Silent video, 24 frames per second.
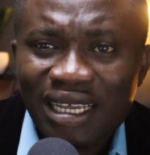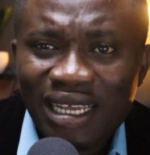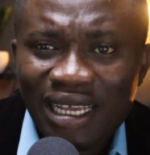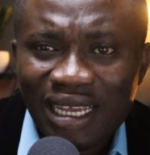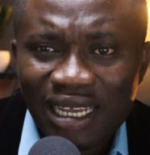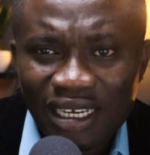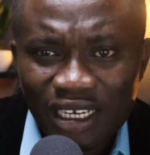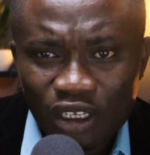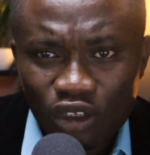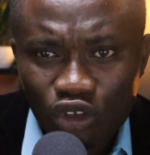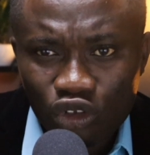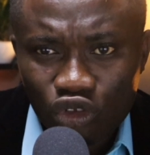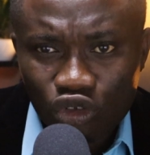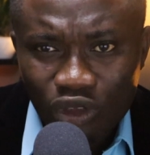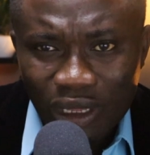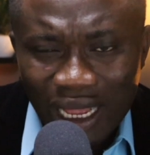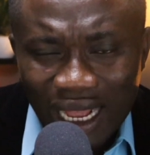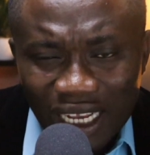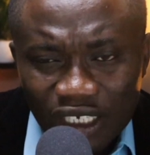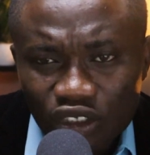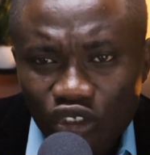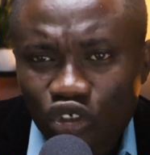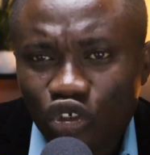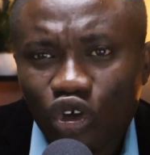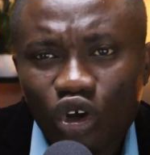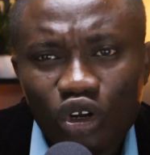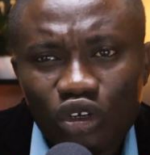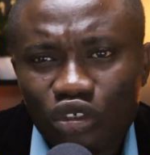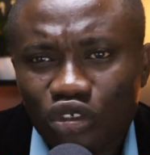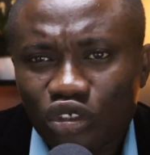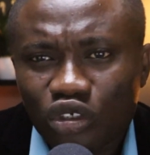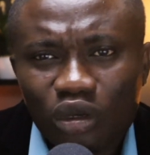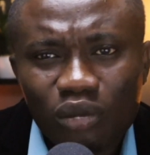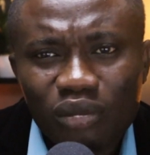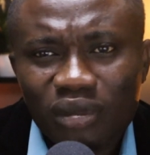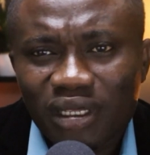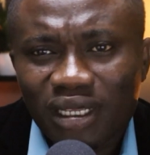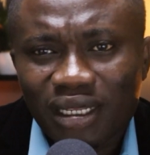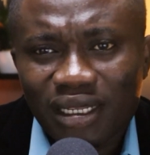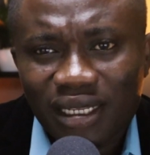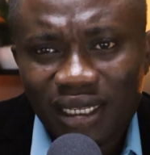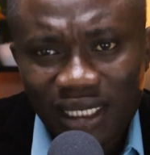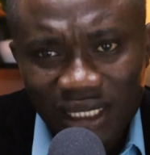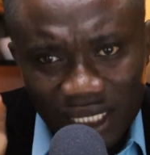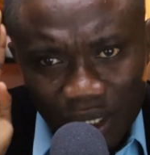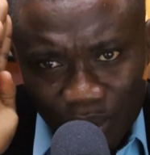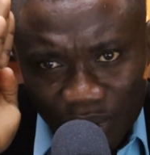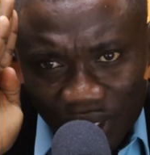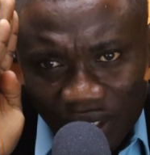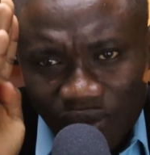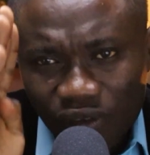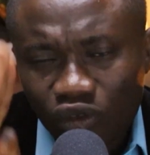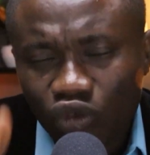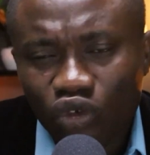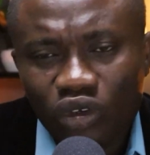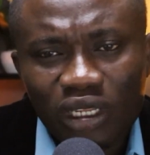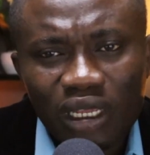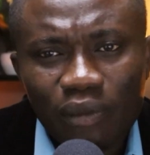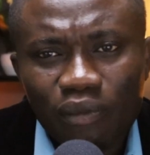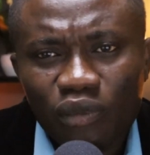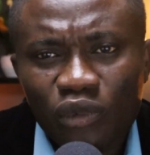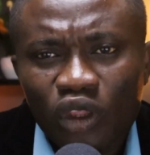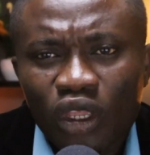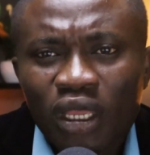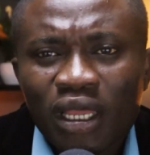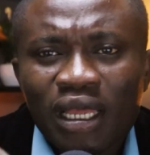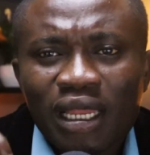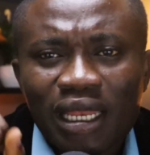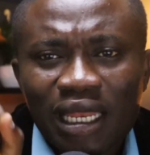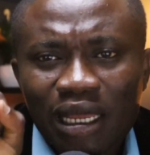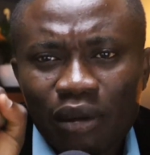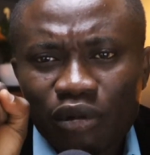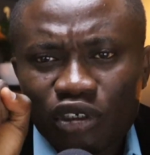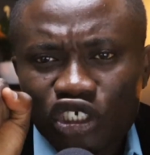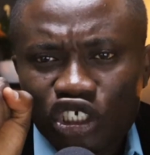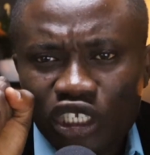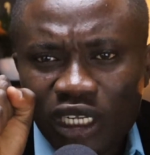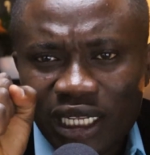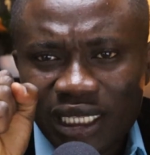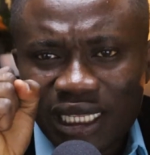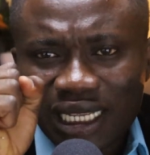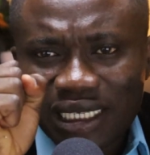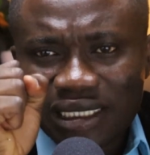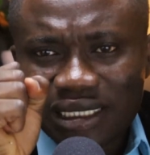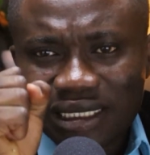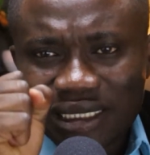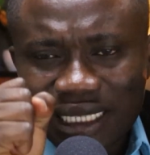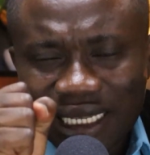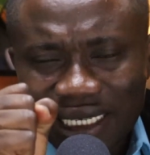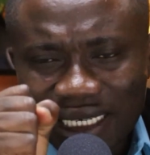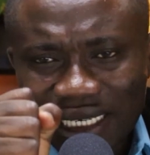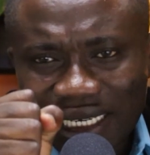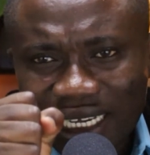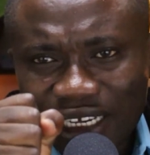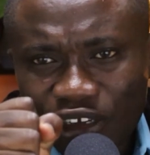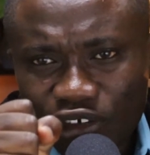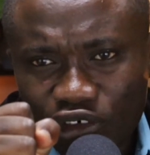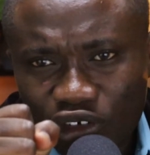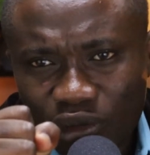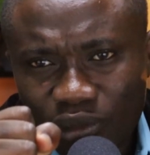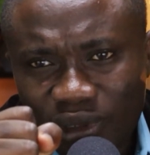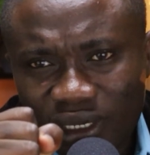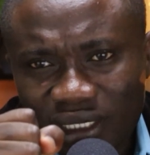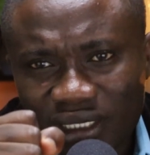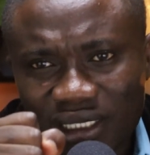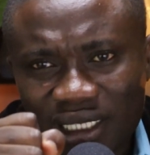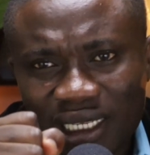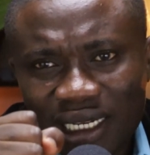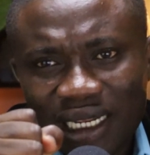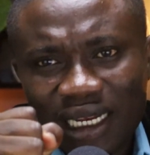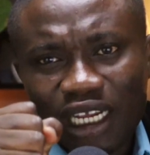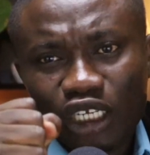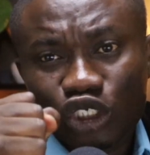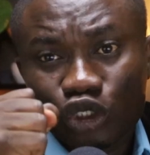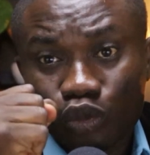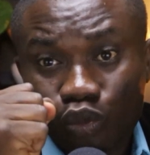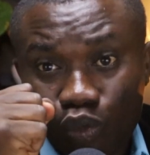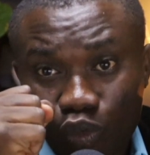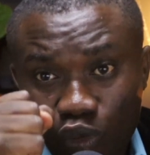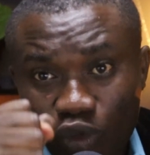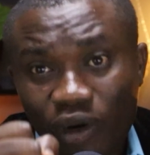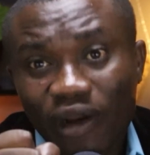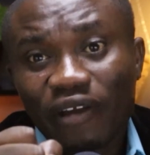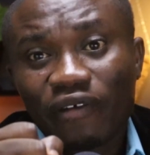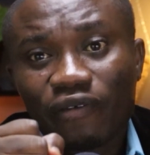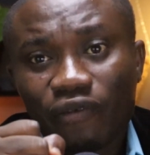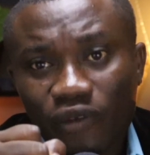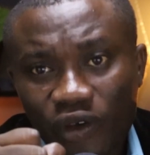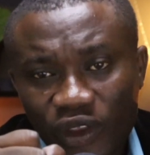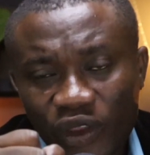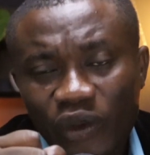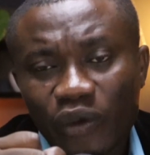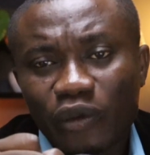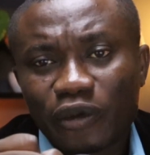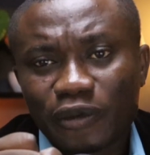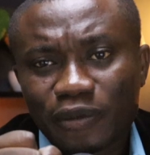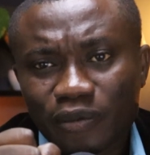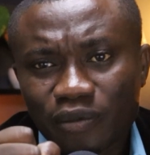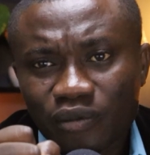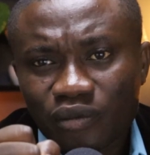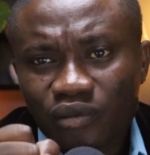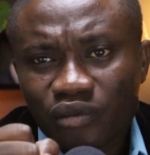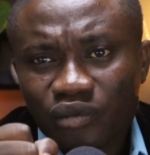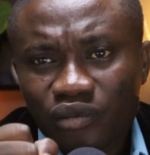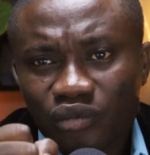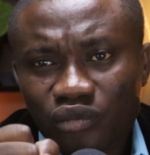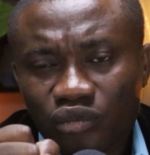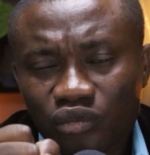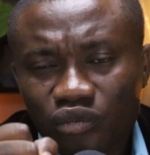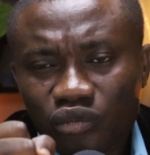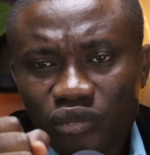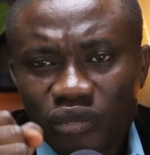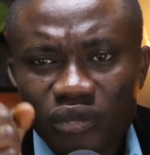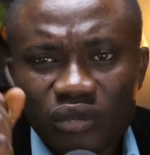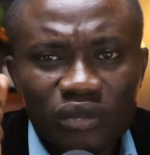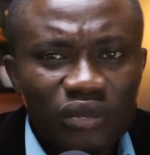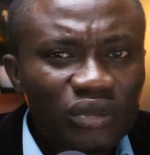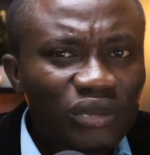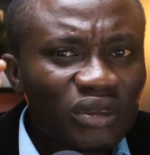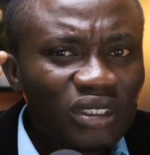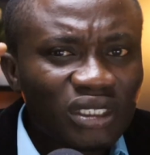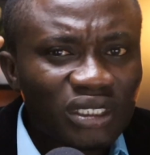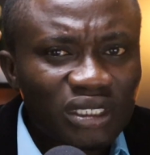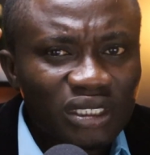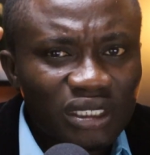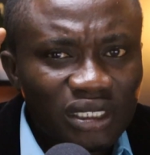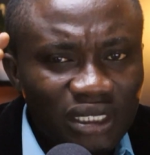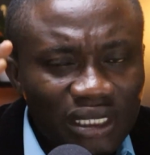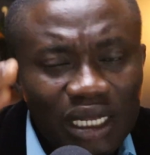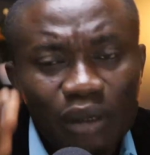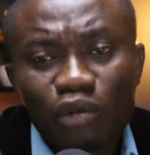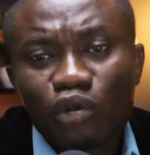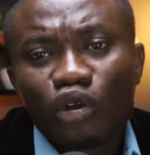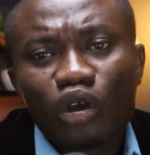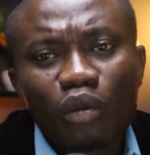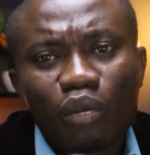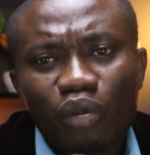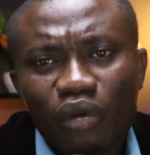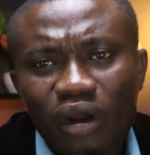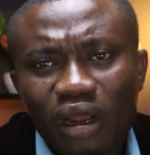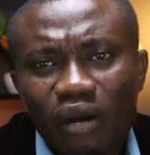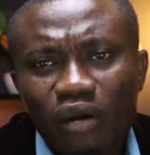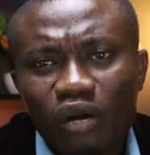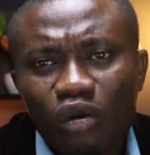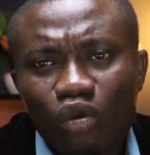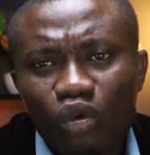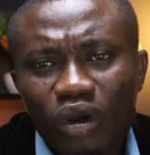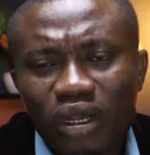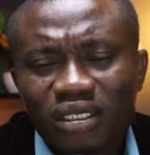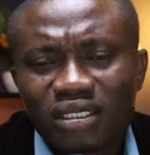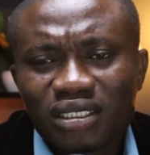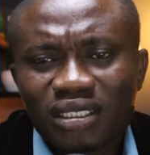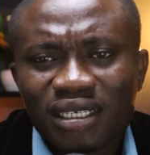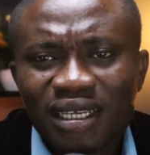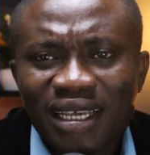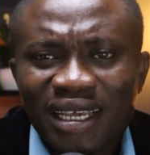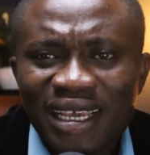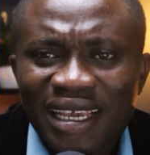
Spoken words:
and it ask God something, it shall be given to them. Let us stand in agreement and let us pray for you. Send me your prayer request